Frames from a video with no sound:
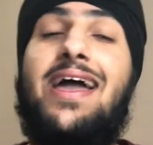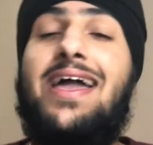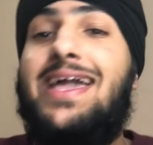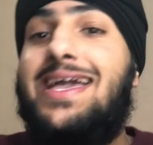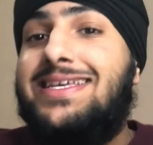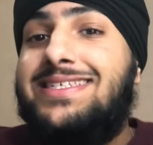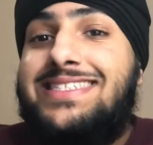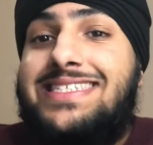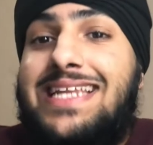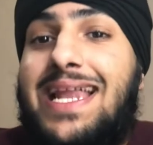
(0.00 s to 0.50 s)

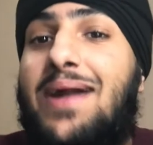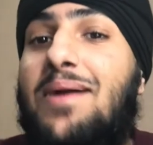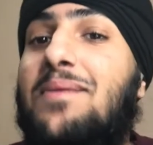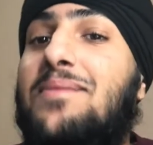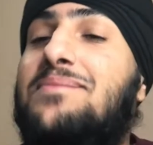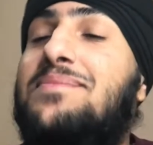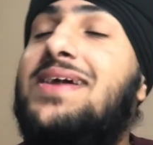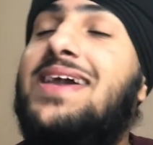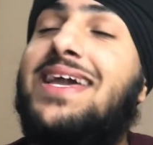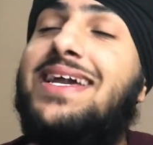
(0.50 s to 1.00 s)
It's Little
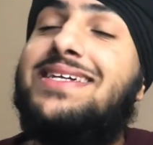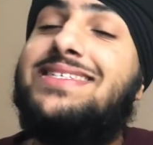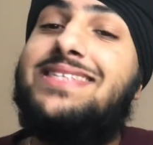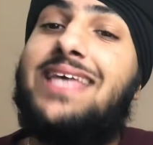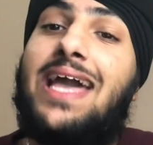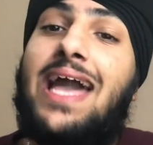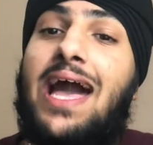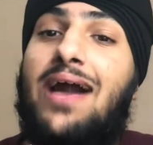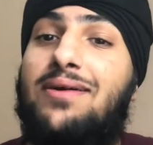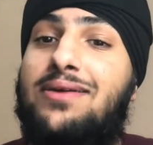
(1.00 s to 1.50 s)
Mix.
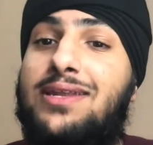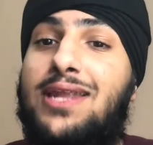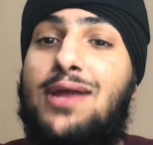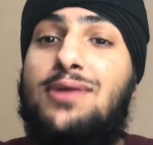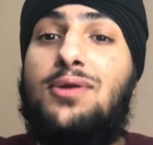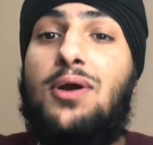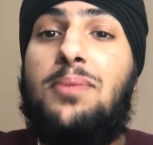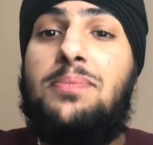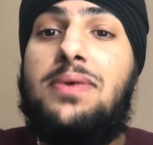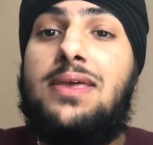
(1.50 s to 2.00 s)
Like, how can I
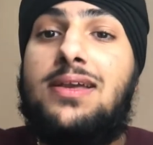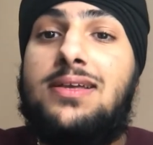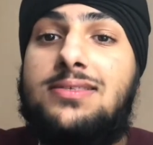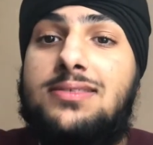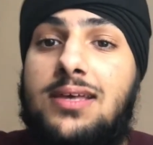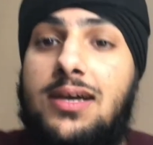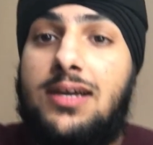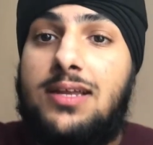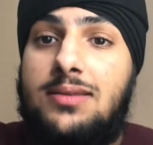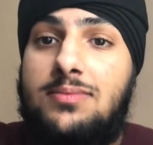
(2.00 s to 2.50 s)
not be
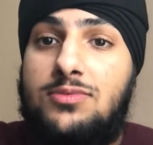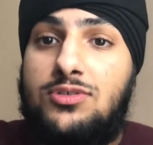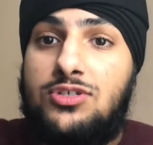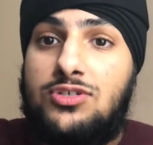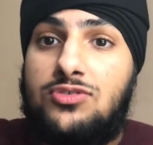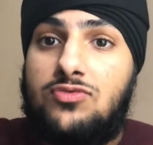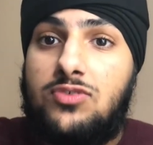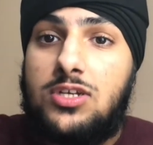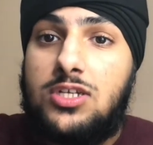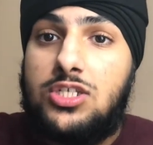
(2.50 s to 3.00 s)
excited? Let me
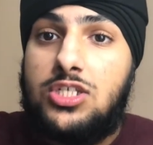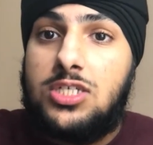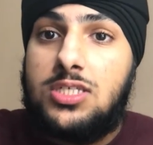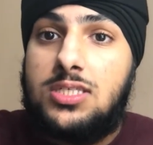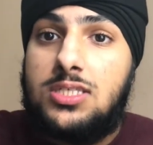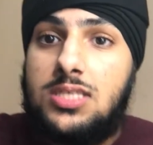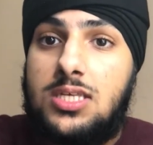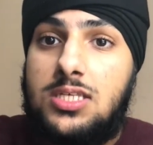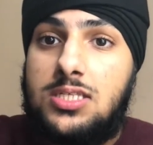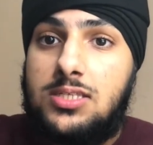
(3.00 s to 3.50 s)
just
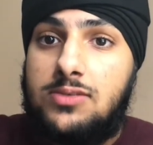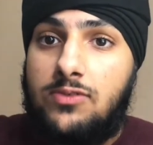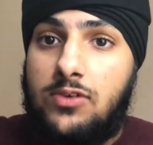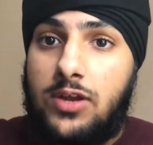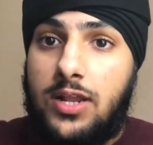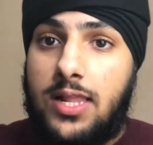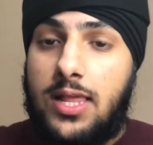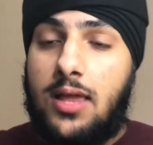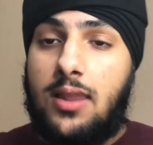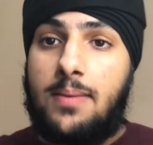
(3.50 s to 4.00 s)
readjust this for
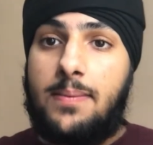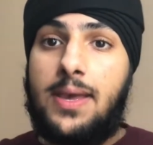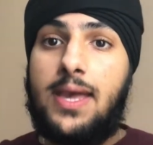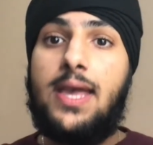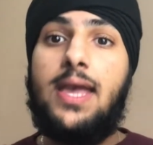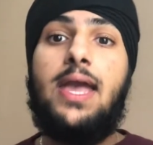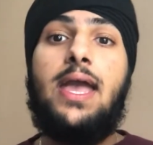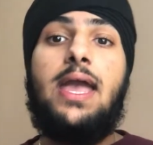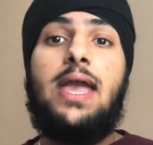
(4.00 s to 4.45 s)
a little bit.